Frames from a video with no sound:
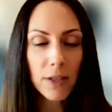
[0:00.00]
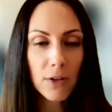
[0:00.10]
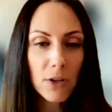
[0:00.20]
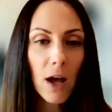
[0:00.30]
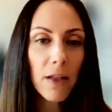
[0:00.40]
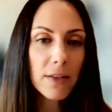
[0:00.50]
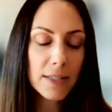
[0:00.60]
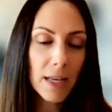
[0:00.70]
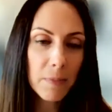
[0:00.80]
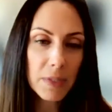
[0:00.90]
They're not the
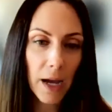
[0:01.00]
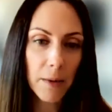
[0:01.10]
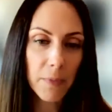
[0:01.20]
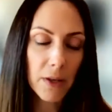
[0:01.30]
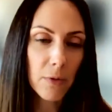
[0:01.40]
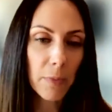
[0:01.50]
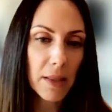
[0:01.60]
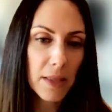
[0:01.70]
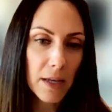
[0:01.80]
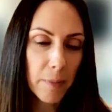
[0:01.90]
same type that you
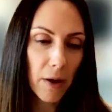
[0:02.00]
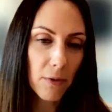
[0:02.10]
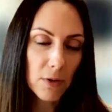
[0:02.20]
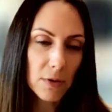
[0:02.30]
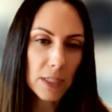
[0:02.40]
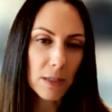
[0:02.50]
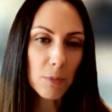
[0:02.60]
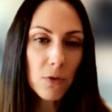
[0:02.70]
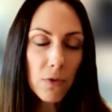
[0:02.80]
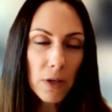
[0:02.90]
might think about when you see in
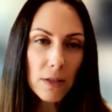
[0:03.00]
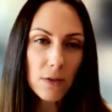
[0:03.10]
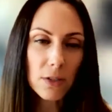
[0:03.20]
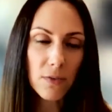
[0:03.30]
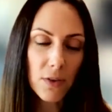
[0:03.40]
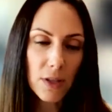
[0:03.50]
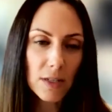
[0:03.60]
movies or different things.